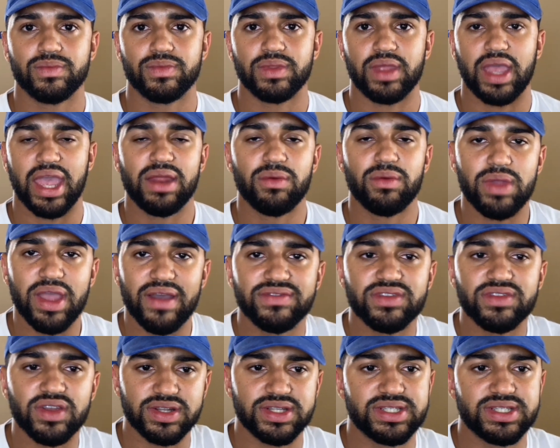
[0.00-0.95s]
And we have to
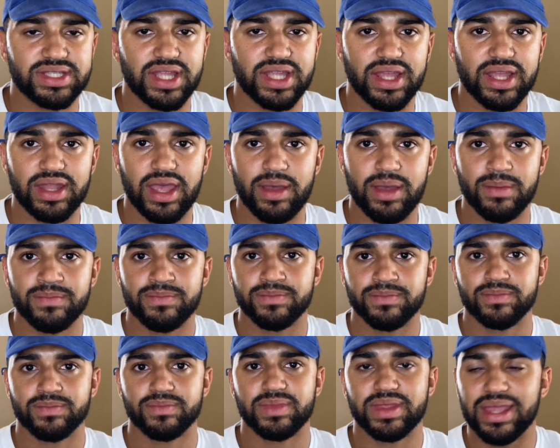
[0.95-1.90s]
understand that
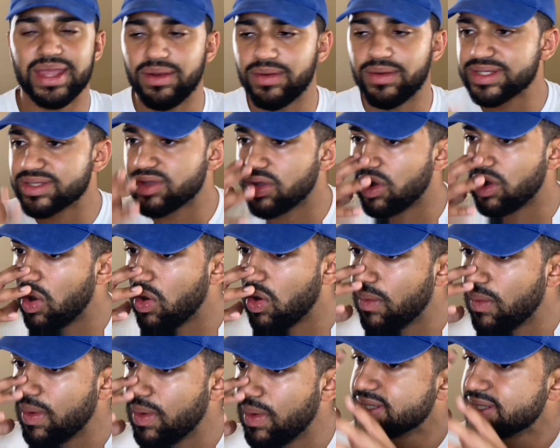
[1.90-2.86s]
there is
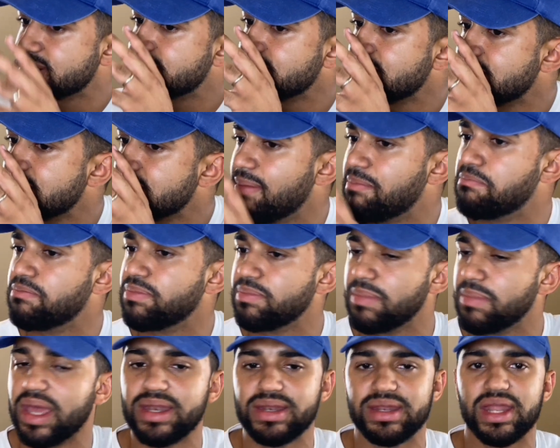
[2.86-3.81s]
always
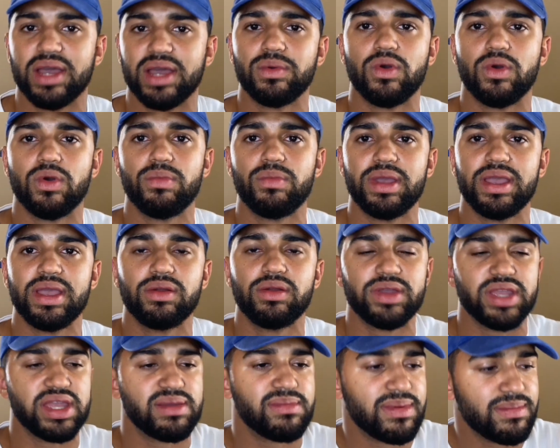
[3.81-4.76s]
men that will obey
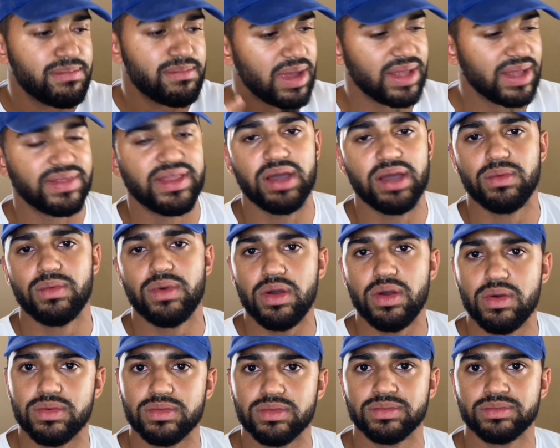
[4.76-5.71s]
Elohim and men that won't.